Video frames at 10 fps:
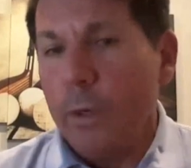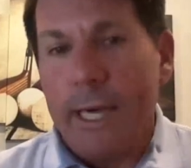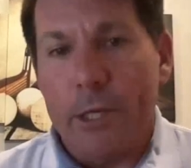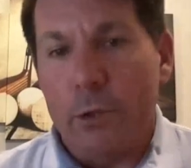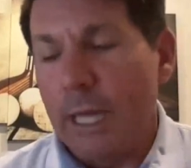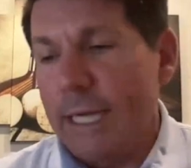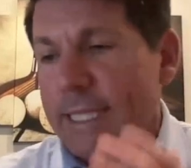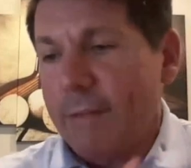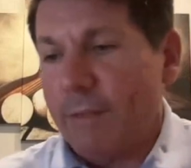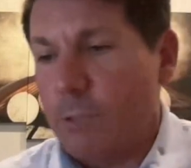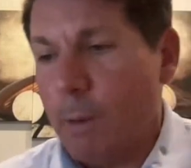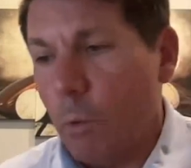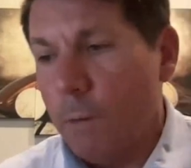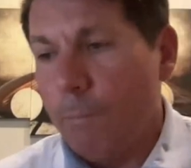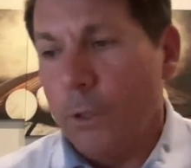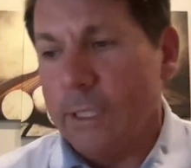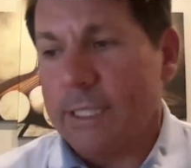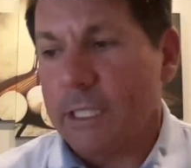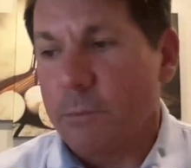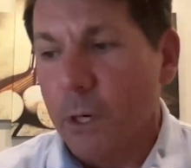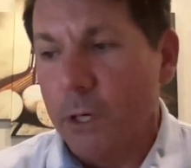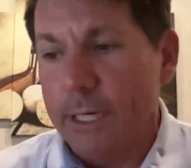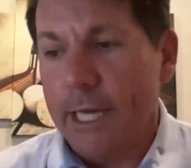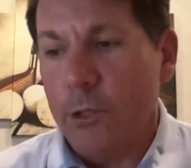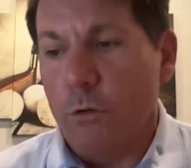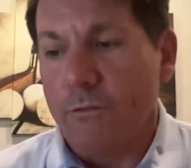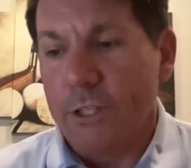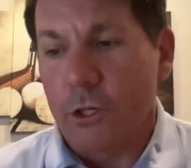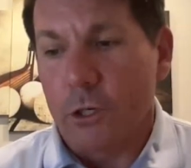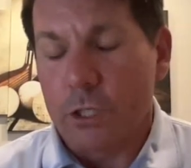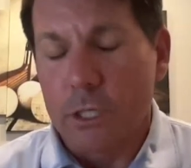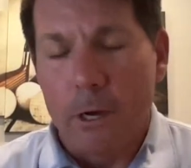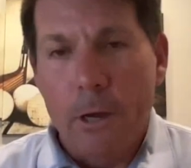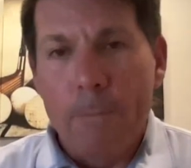We annualize that. That's about 1.6 million annual visitors.